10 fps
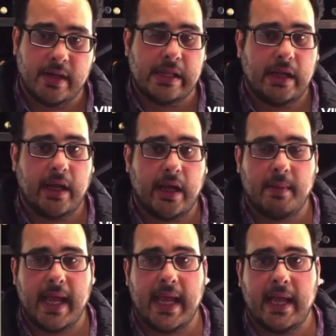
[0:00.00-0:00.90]
Um,
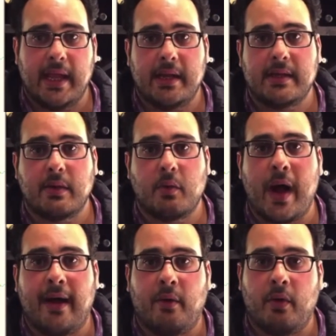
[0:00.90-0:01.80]
and
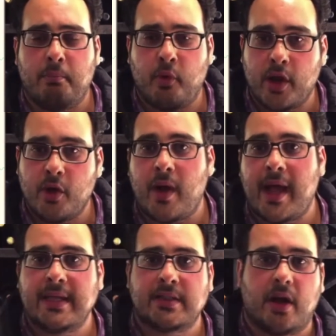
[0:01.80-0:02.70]
while Bordeaux
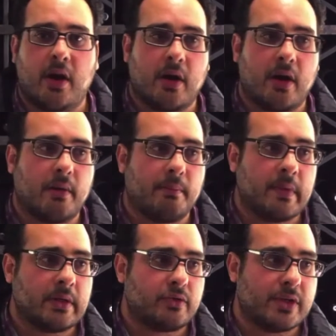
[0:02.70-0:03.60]
wines are
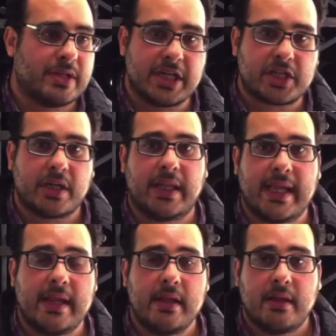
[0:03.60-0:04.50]

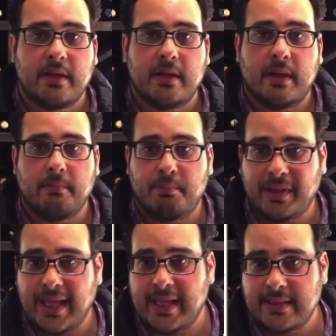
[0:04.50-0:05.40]
traditionally
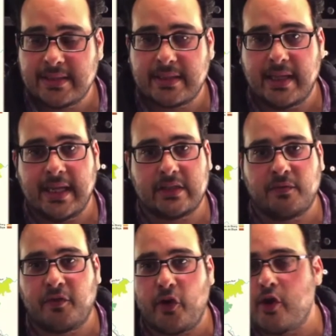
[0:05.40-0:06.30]
blends, it's
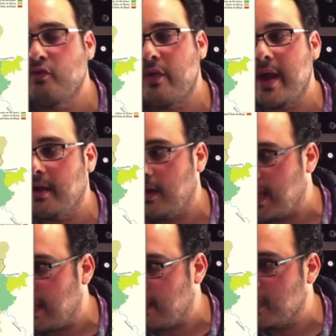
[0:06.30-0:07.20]
very rare
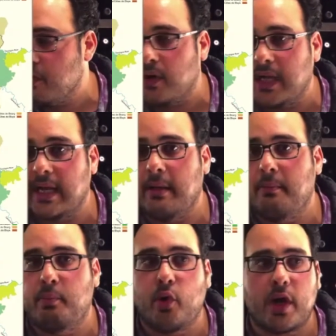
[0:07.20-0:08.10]
today that you will get a
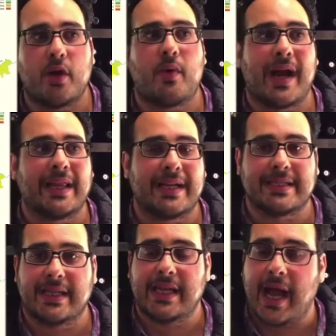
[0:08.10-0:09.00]
Bordeaux wine that is
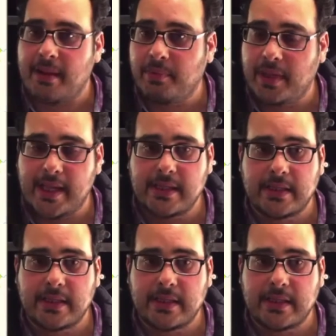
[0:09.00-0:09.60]
not a blend.